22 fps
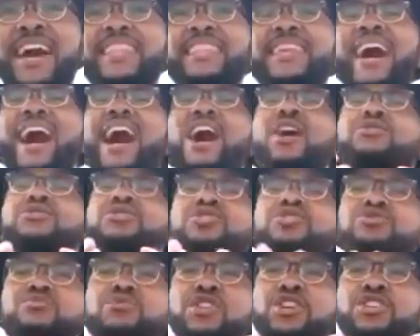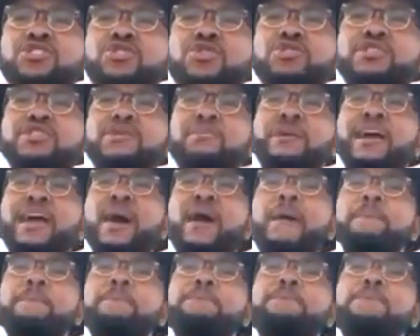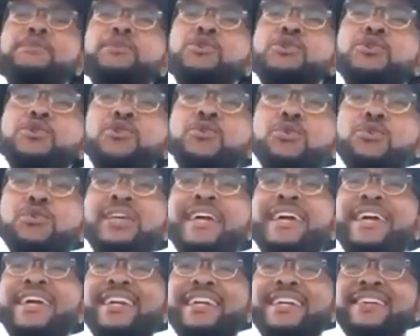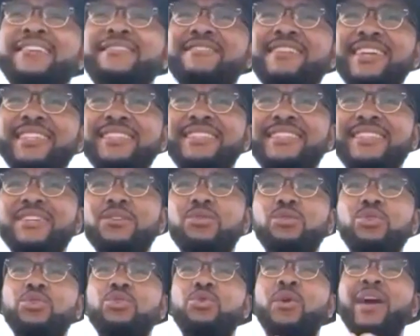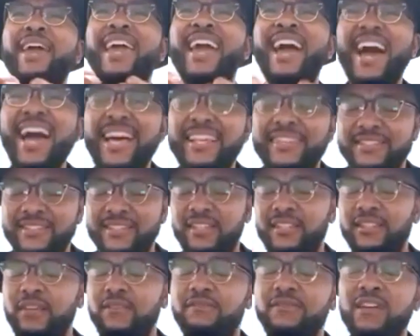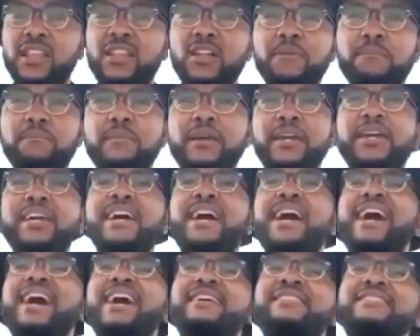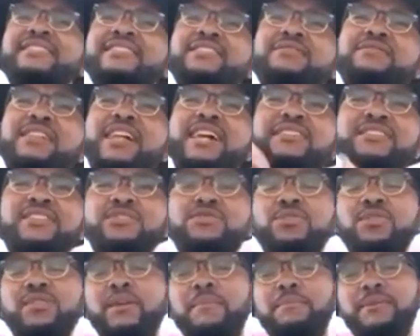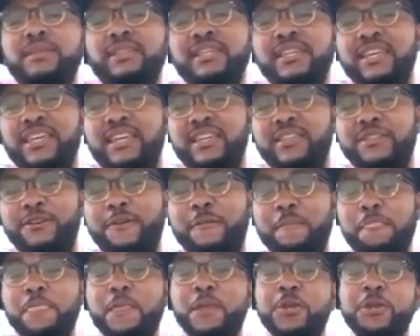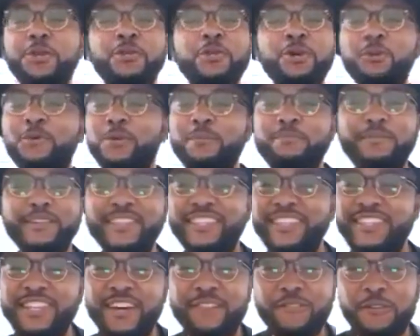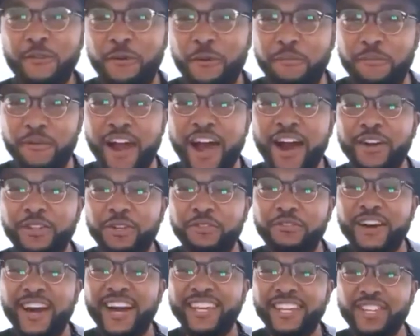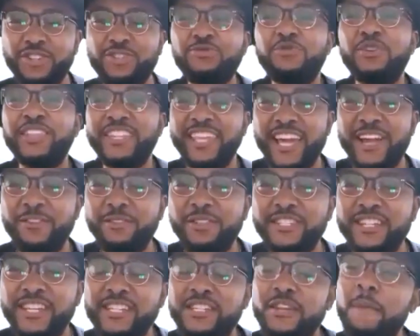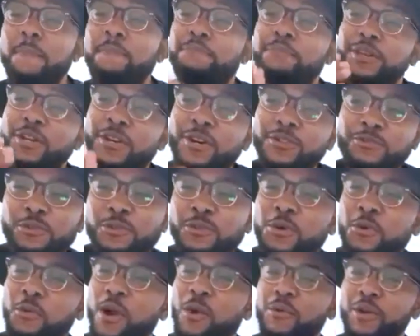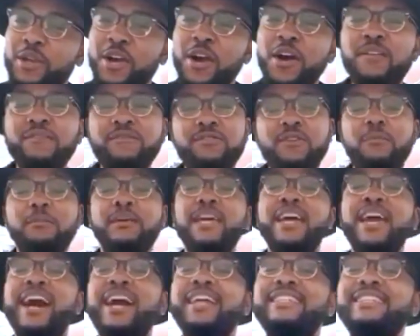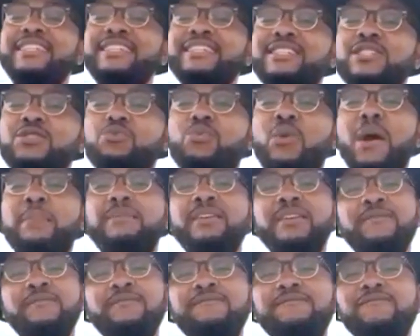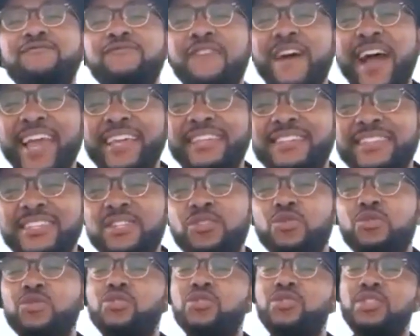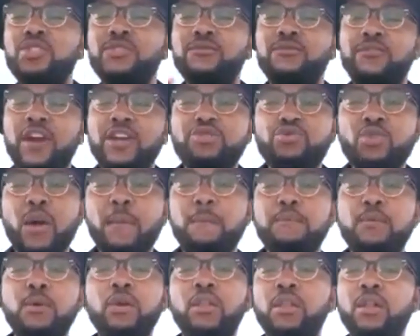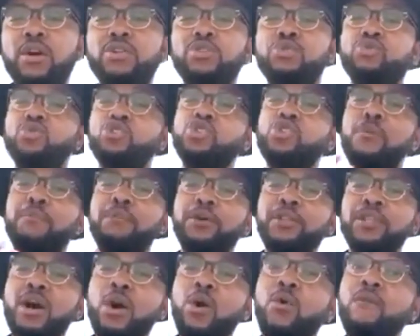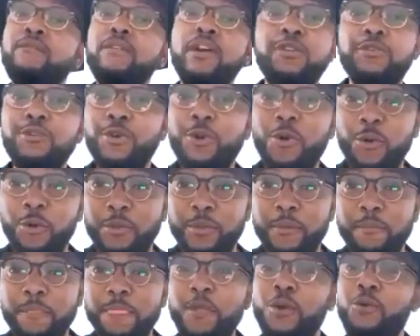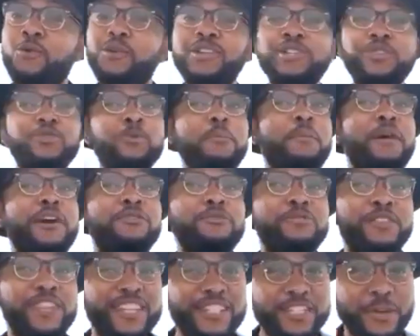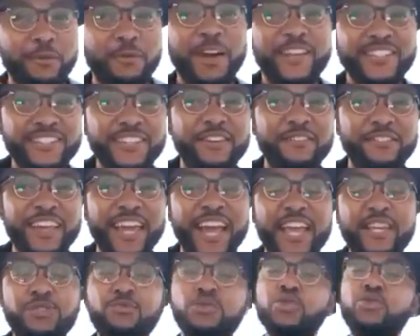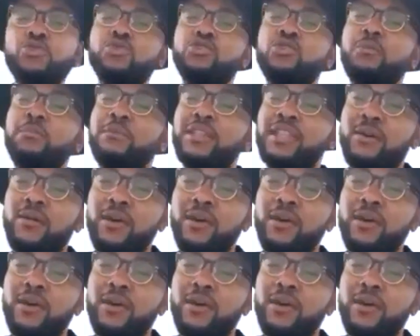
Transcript: and how this relationship helped build a great deal to enhance the development and civilization of the Benin Kingdom. You know, we Benin's are very proud of our history and heritage because we know where we come from. And this is why I'm inviting you to this virtual book launch to support our own very own. We need to patronize ourselves, guys. We need to support